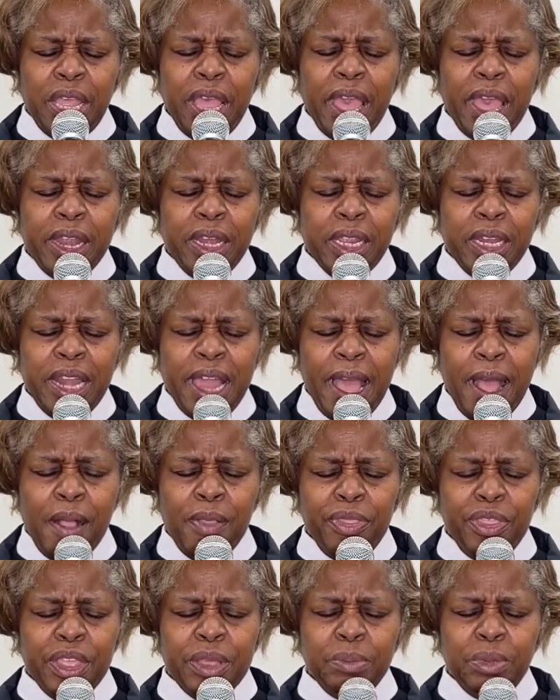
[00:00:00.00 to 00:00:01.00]
and
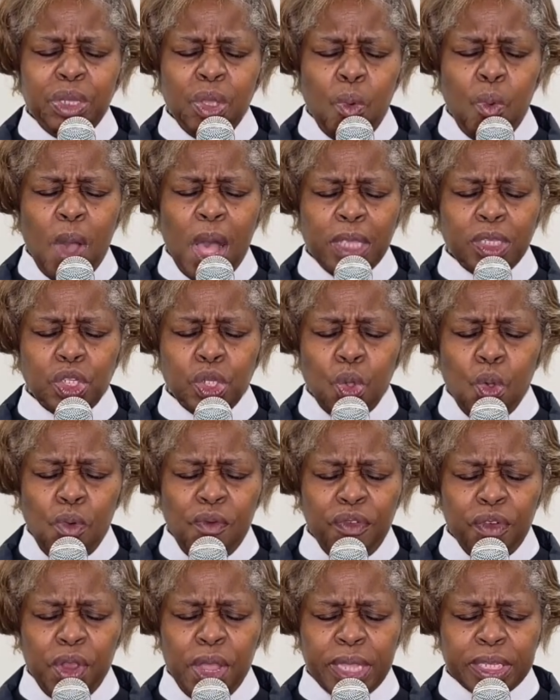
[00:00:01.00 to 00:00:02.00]
allowed them to watch
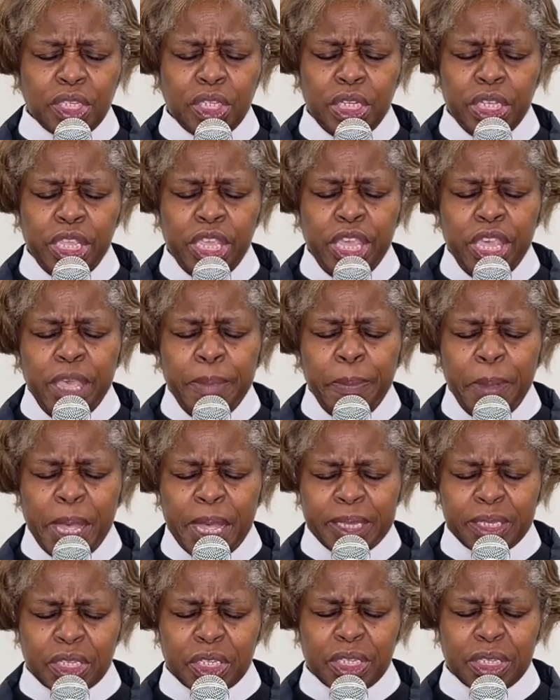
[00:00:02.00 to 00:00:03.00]
over us, to keep
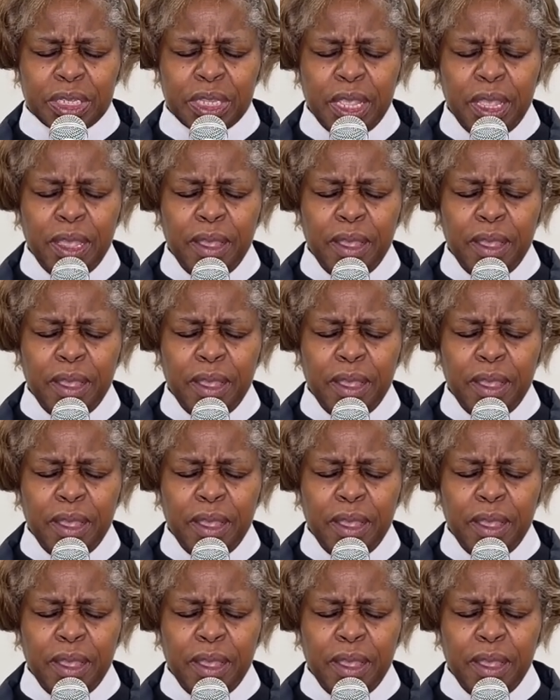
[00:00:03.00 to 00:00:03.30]
us